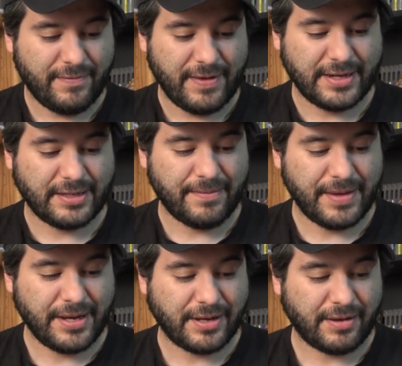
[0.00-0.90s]
That's something
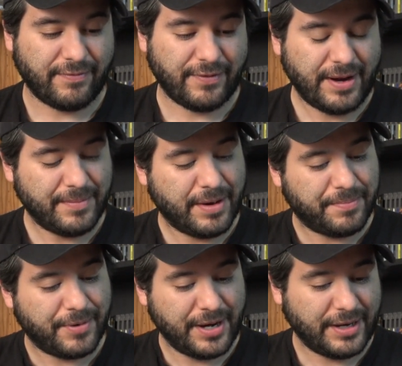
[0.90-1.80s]
that you could frame
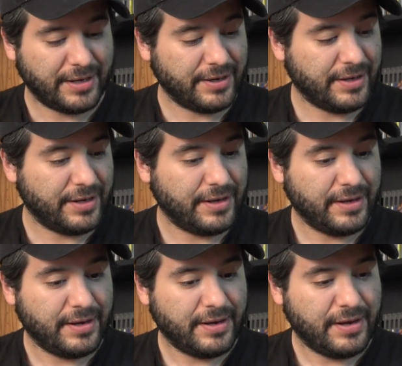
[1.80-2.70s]
up pretty good.
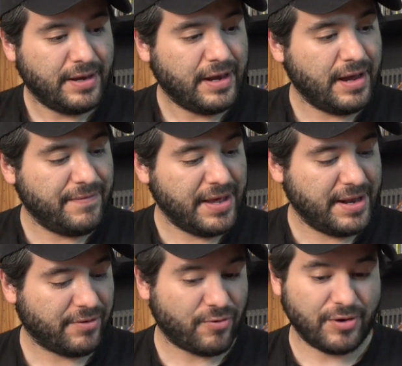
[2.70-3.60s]
And
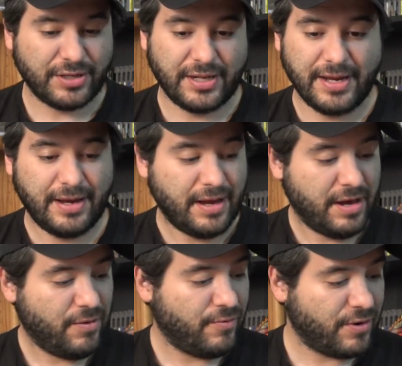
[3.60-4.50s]
then, of course, the
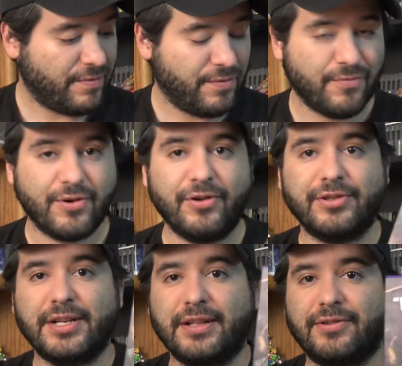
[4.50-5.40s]
War of the
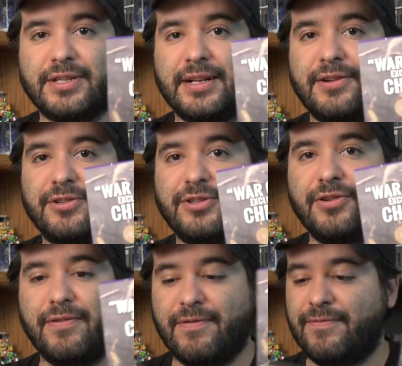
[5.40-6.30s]
Worlds, and it looks like there's
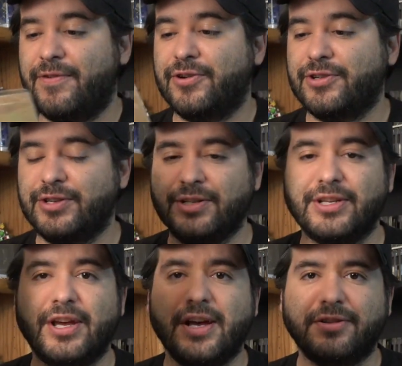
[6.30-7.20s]
two different versions.
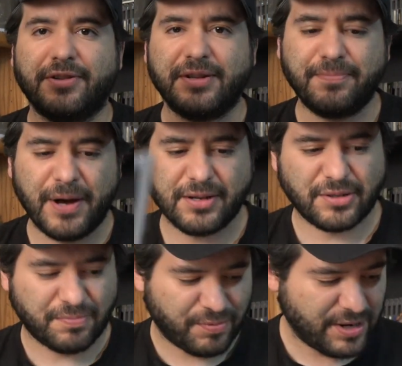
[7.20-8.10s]
So this box
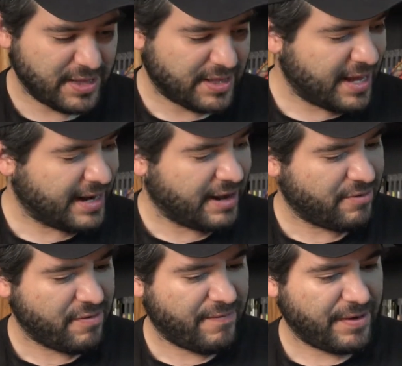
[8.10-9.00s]
is pretty light. I
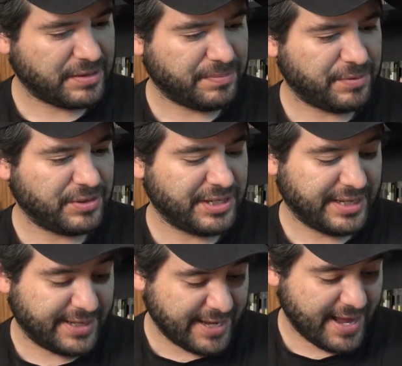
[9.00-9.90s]
don't know if I was supposed to
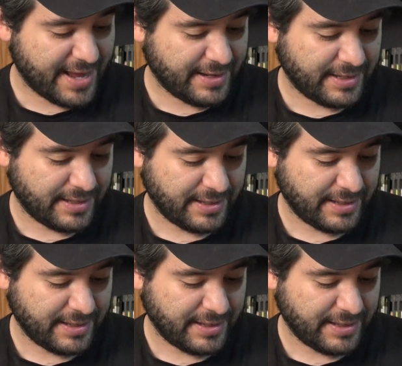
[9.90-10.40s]
get